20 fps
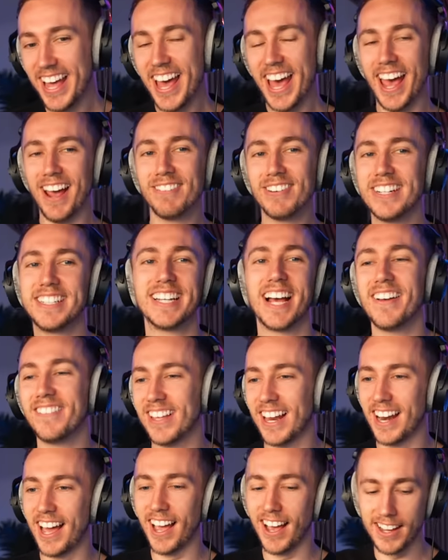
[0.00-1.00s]
Every time
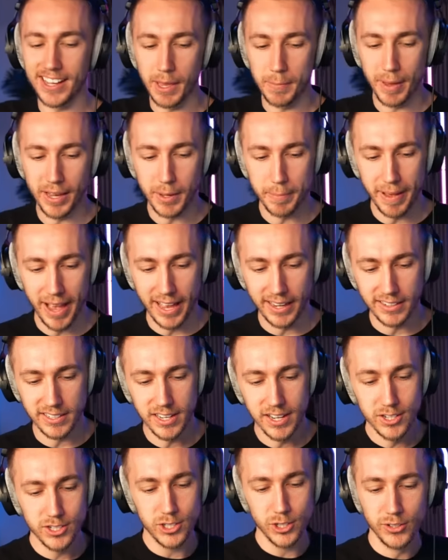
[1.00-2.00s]
they're like, okay, make a band,
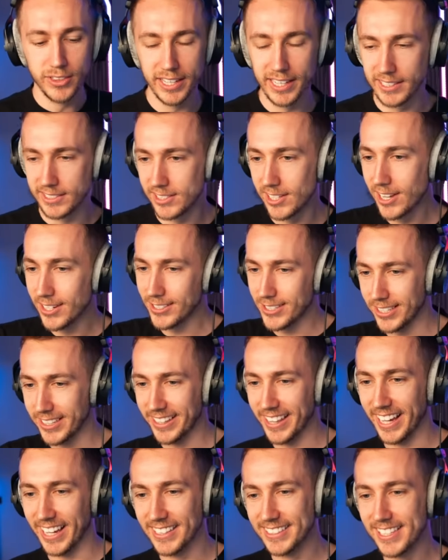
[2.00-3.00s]
do this,
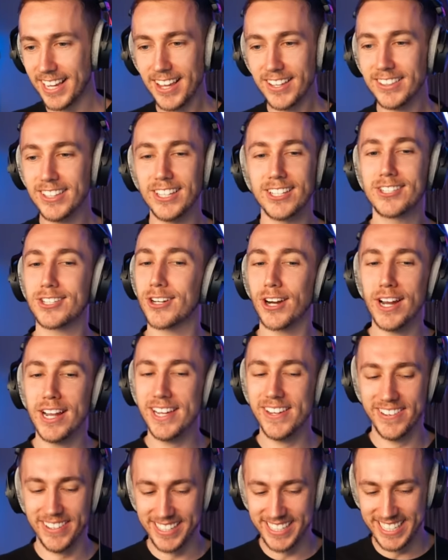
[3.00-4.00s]
the
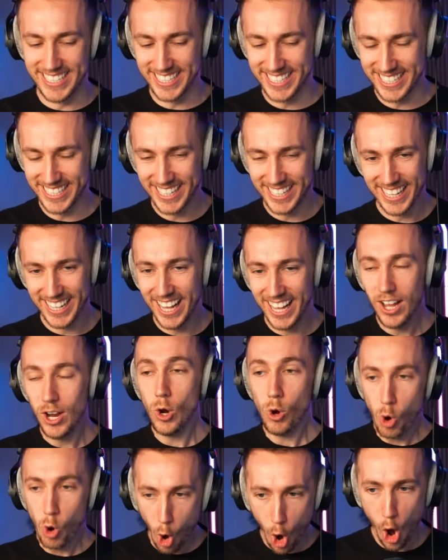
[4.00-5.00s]
scream is just...
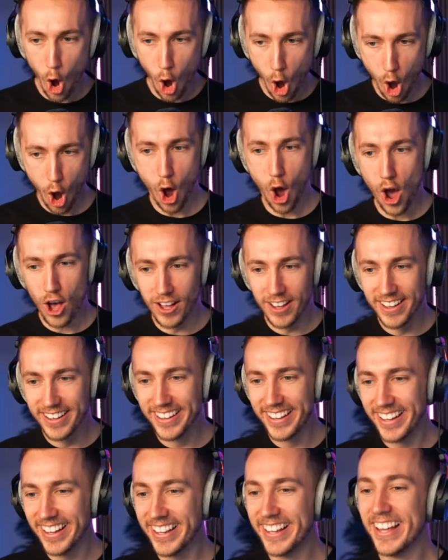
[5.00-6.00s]

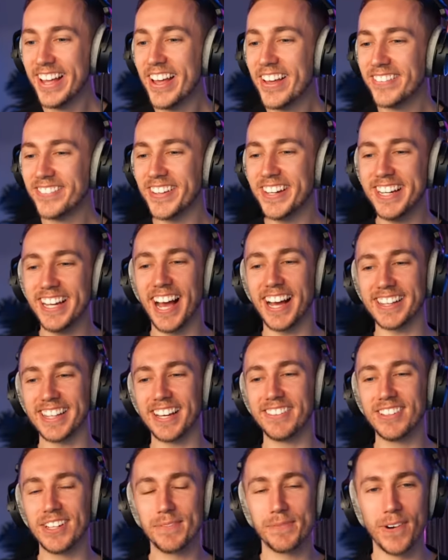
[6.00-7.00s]
Viniac, thank
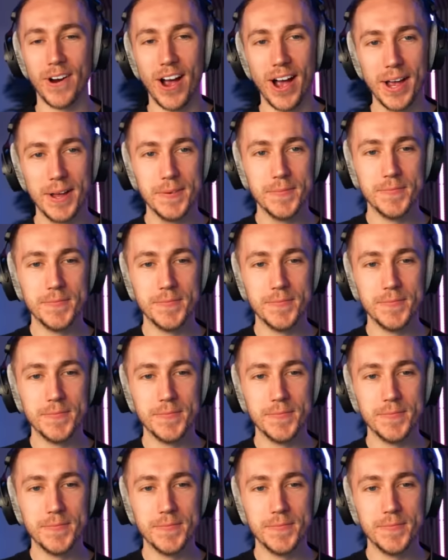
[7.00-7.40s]
you, Prime.